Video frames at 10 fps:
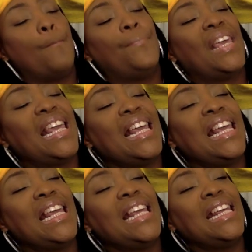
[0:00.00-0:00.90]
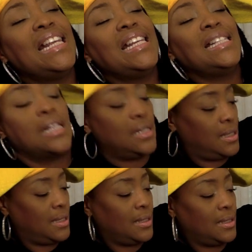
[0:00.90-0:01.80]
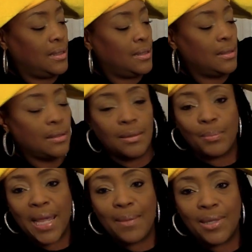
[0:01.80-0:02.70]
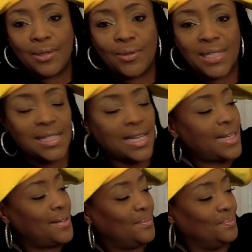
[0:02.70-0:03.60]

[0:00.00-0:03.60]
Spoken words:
"Please," baby Louie said.